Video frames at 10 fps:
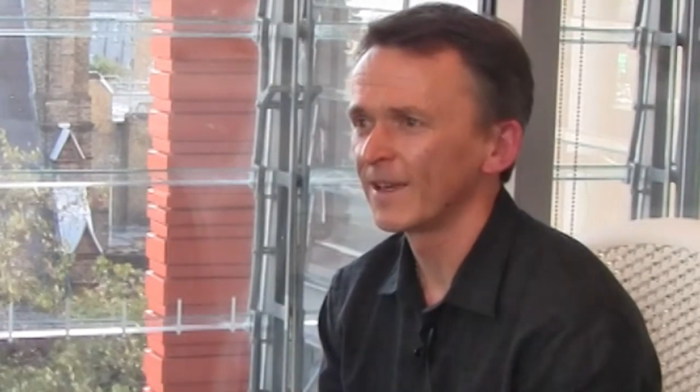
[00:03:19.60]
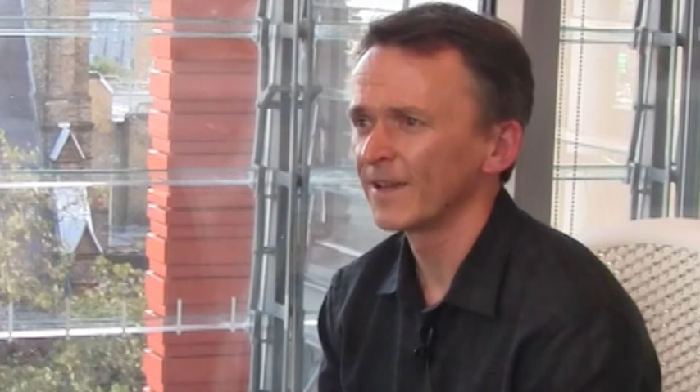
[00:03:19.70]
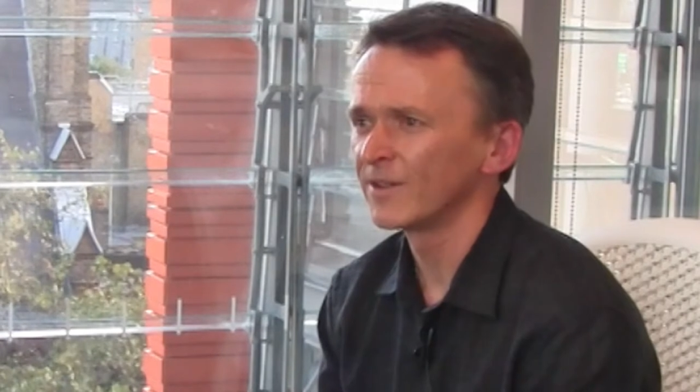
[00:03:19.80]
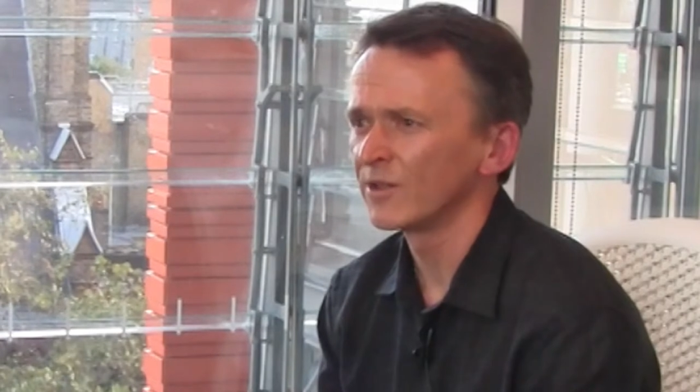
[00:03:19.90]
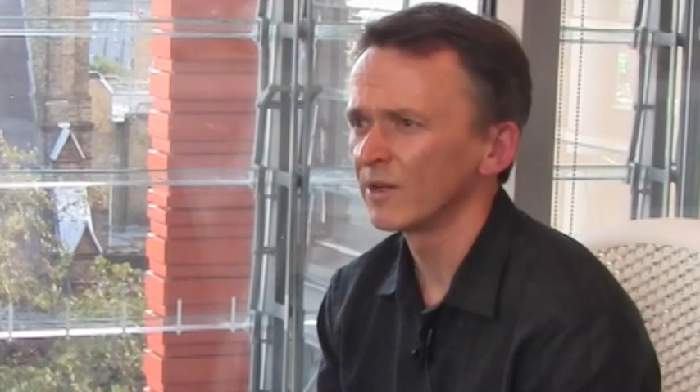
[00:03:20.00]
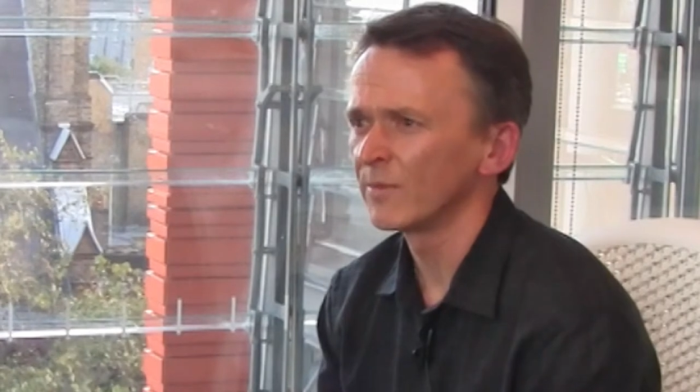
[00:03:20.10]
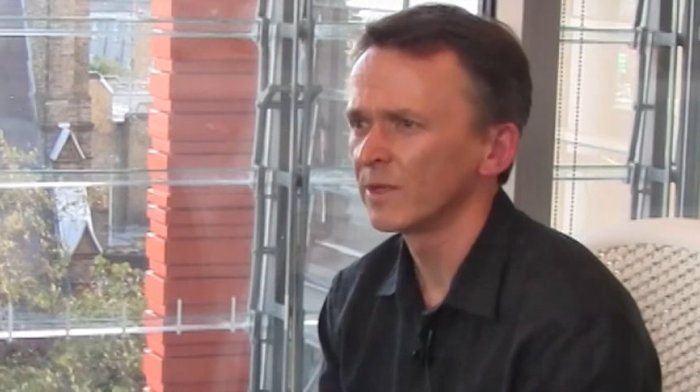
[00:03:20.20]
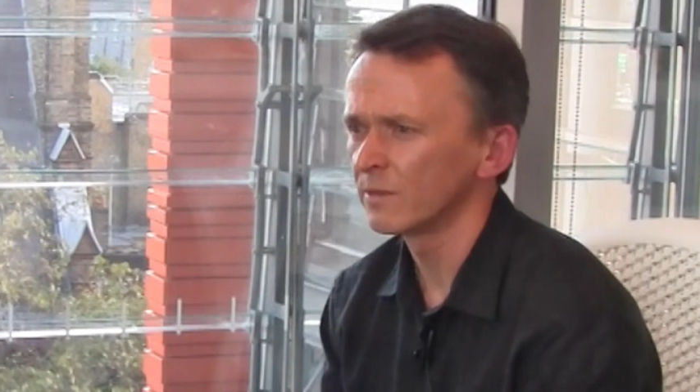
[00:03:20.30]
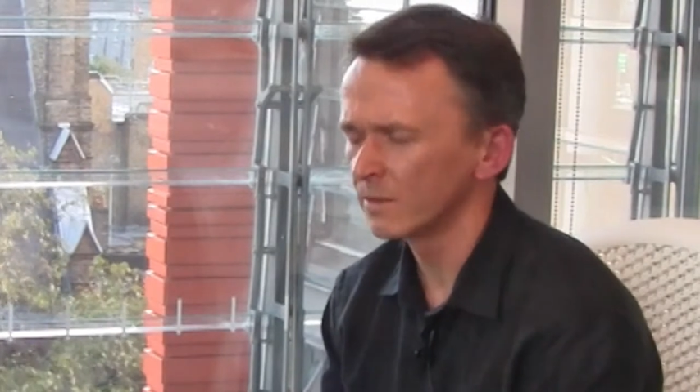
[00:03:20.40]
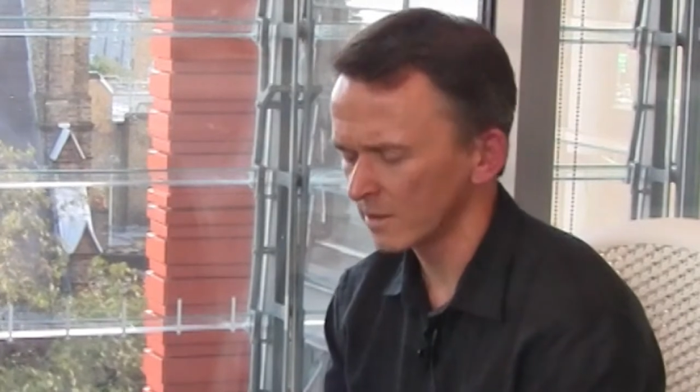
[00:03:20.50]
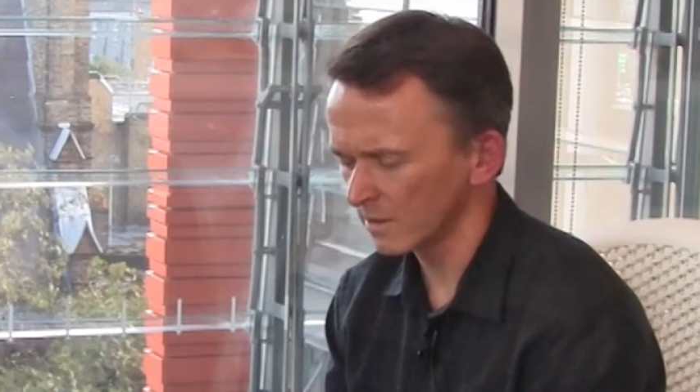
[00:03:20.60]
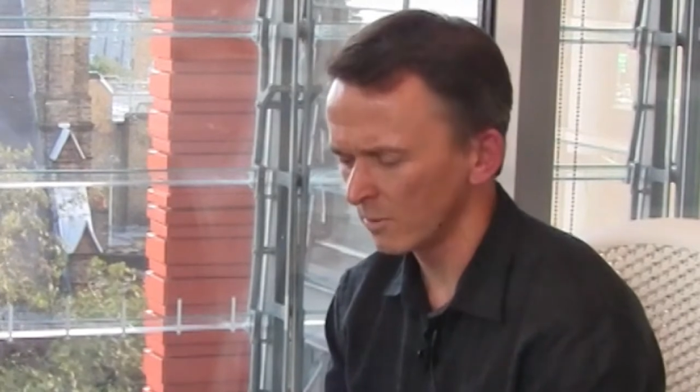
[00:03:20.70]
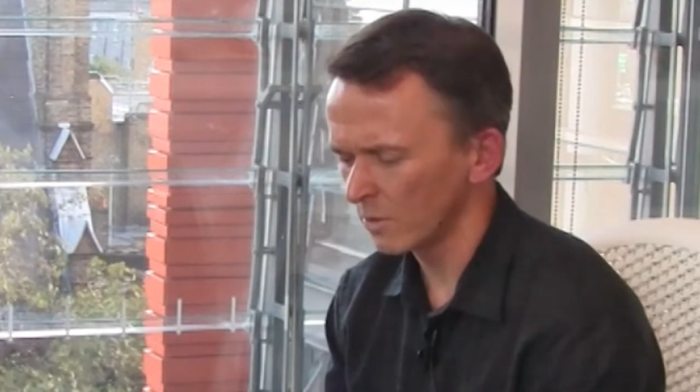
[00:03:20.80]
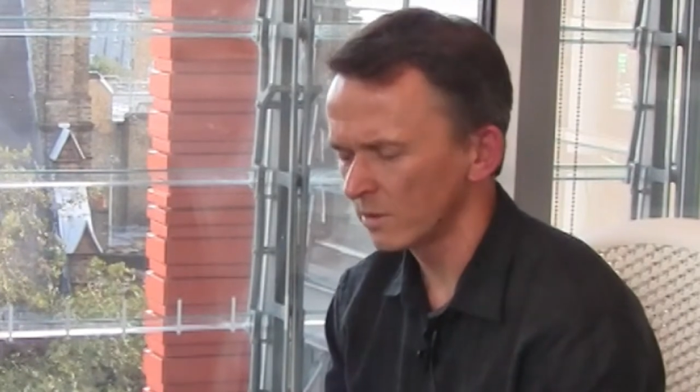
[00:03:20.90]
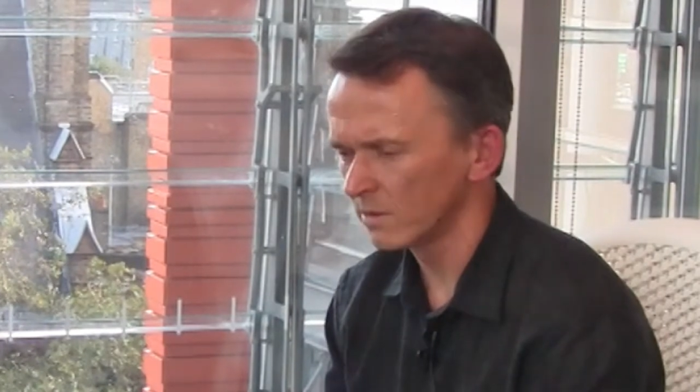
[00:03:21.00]
There's
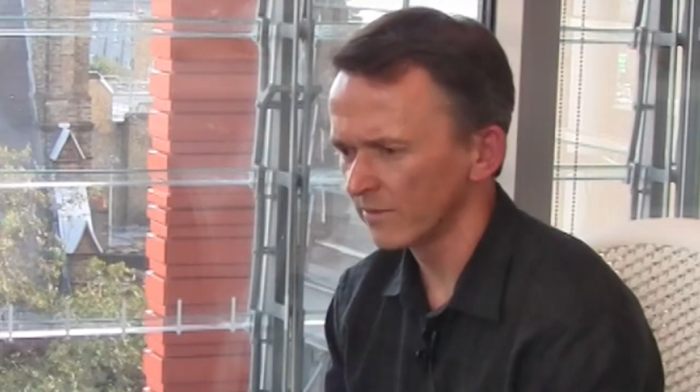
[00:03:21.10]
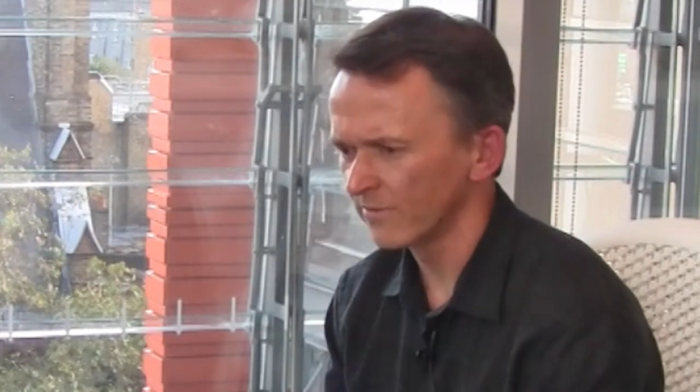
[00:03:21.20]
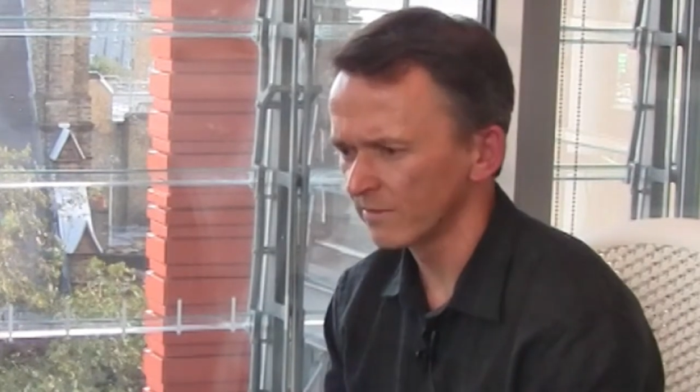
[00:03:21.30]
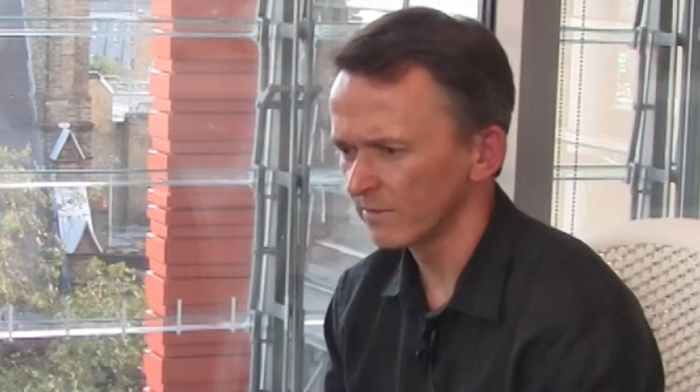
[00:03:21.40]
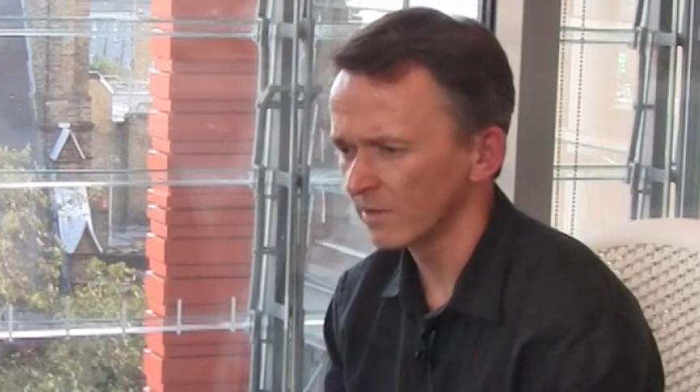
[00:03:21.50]
a world of